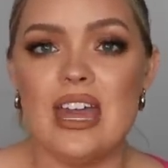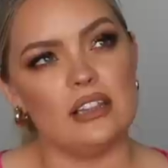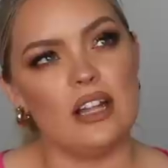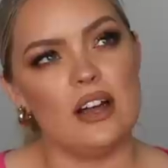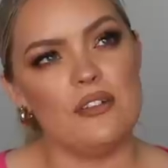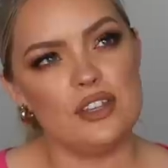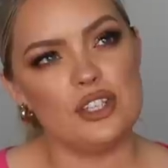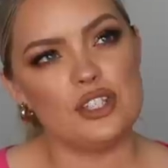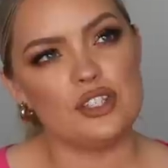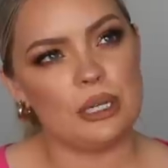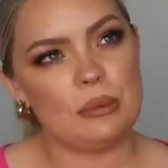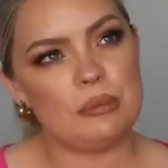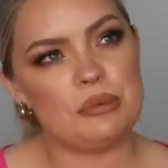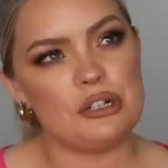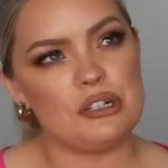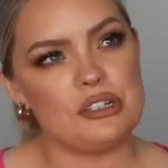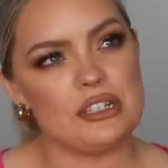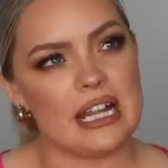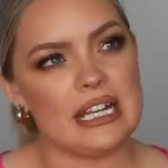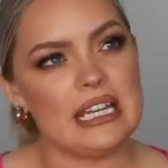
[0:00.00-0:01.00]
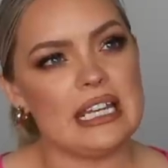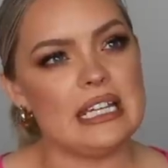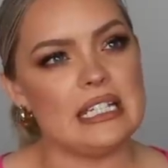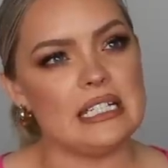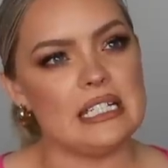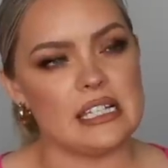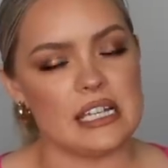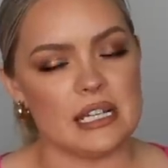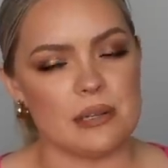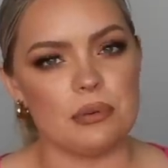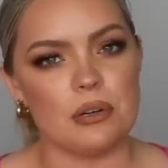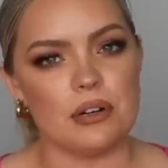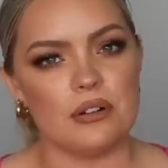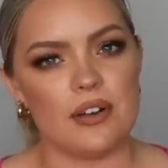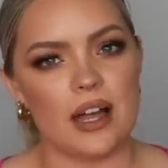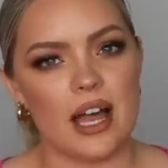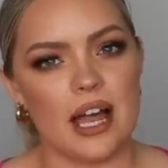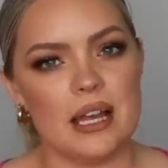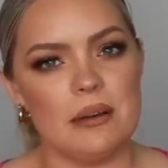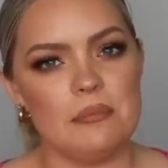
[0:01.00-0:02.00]
I love the scriptures that he did
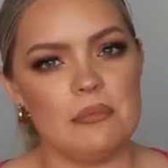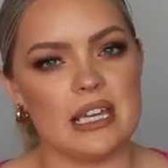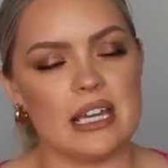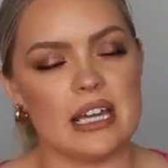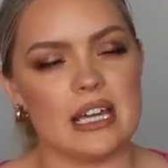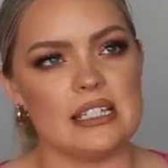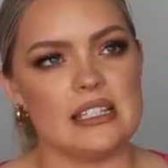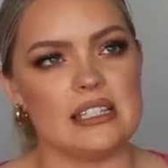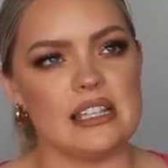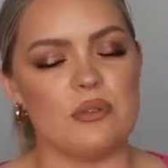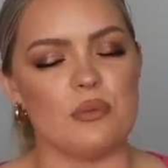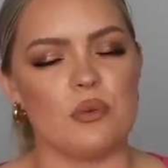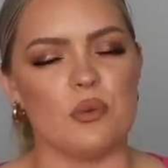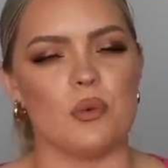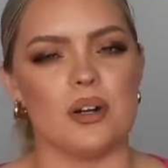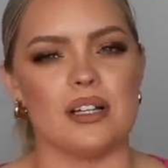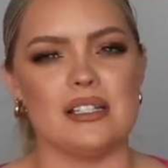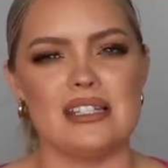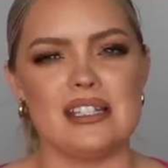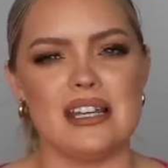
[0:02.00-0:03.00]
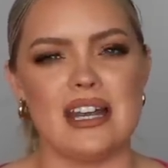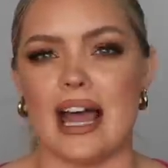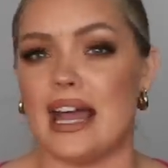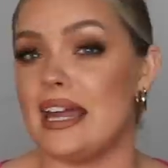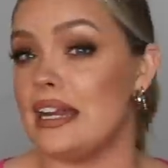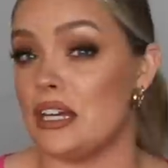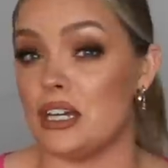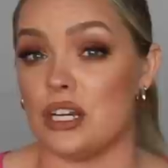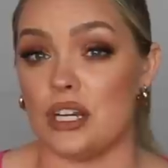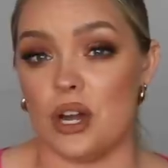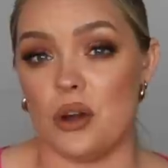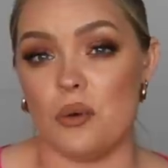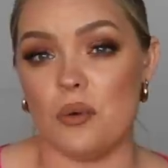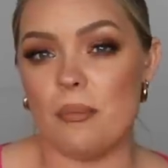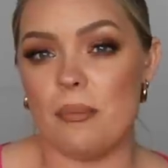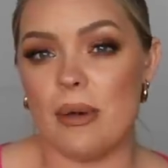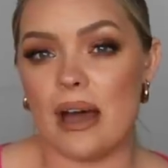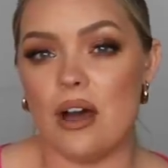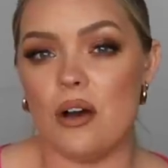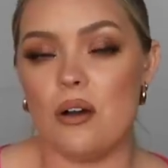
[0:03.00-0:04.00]
provide because they were ones that I didn't know
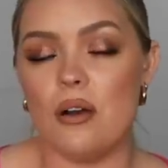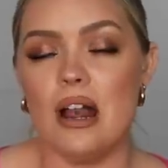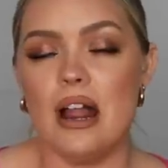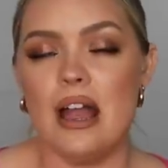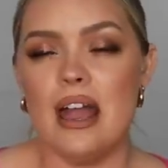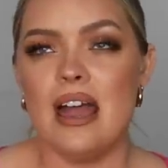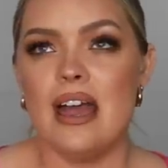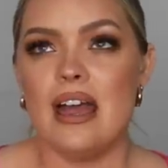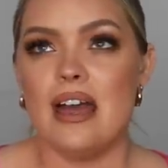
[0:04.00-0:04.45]
about.